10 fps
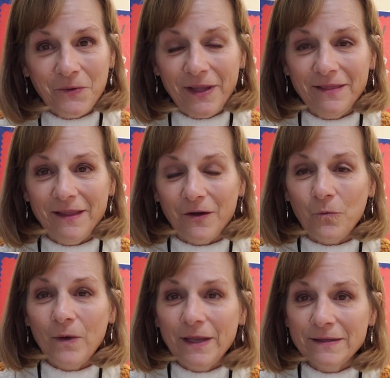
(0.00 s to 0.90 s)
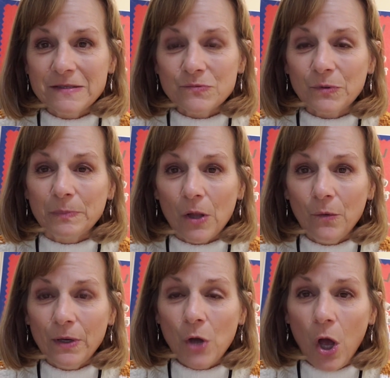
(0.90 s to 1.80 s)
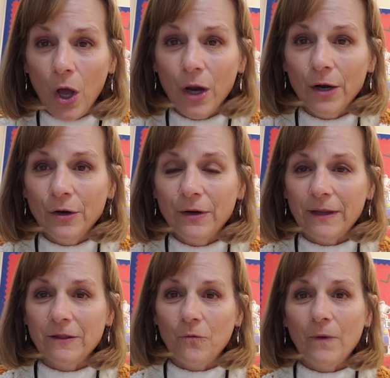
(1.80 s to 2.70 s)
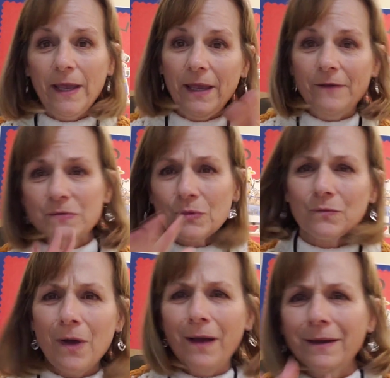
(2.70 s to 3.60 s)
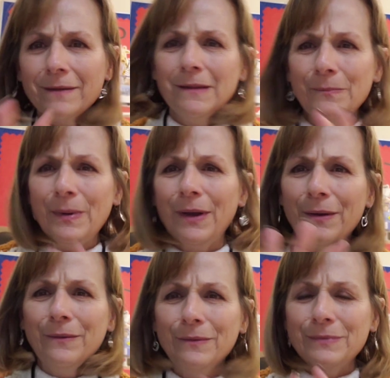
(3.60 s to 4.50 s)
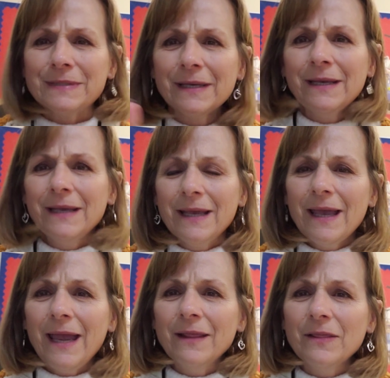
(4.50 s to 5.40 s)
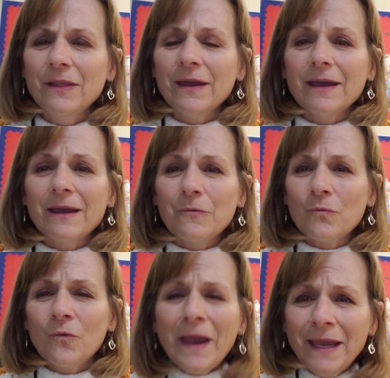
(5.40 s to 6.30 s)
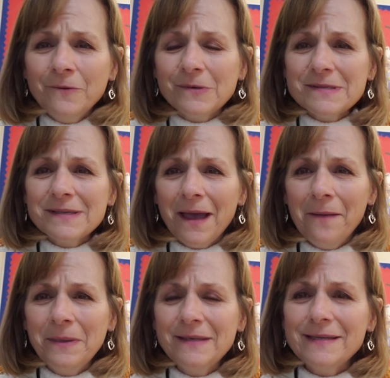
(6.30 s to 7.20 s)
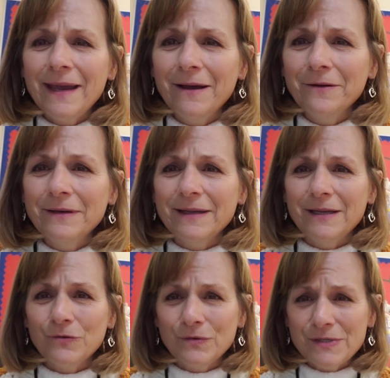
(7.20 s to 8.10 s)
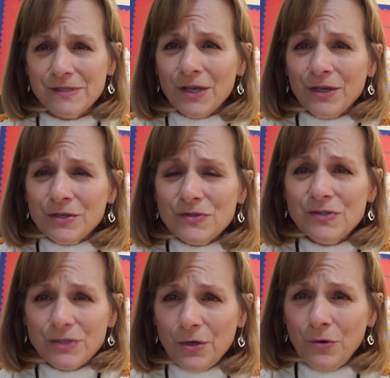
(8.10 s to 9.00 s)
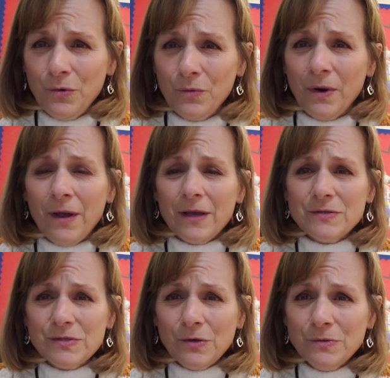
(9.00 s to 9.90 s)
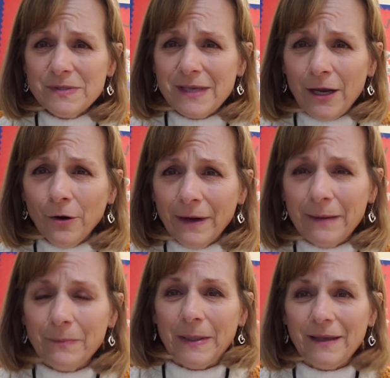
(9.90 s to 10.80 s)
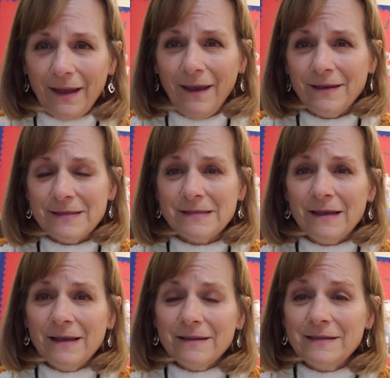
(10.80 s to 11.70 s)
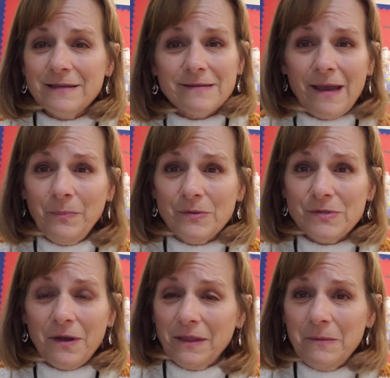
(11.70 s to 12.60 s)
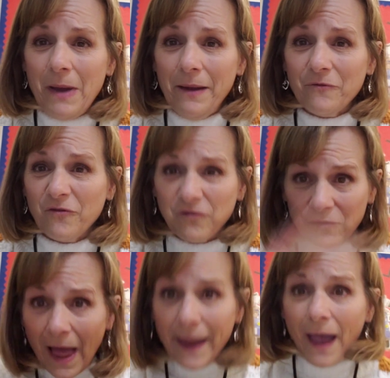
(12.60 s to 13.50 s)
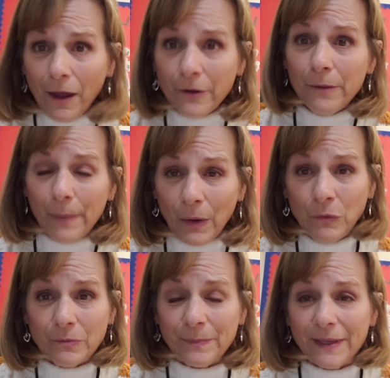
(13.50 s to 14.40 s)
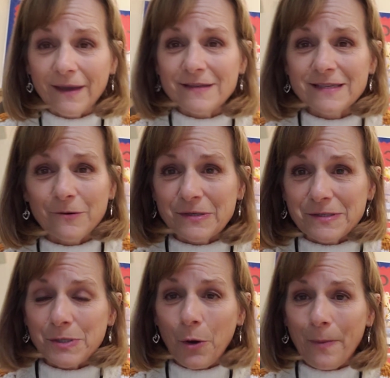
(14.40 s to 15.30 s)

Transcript: when the winds were blowing hard and the waves were rocking the boat and the rain was coming down and it was so so scary because the disciples thought they might fly out of the boat because it was so